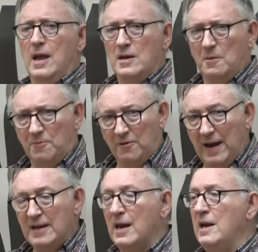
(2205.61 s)
to
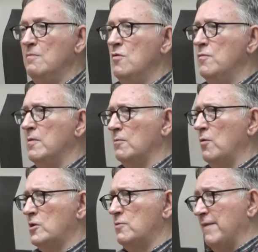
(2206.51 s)
prevent any movement
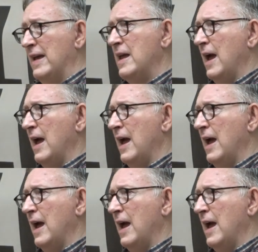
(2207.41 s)
whatsoever.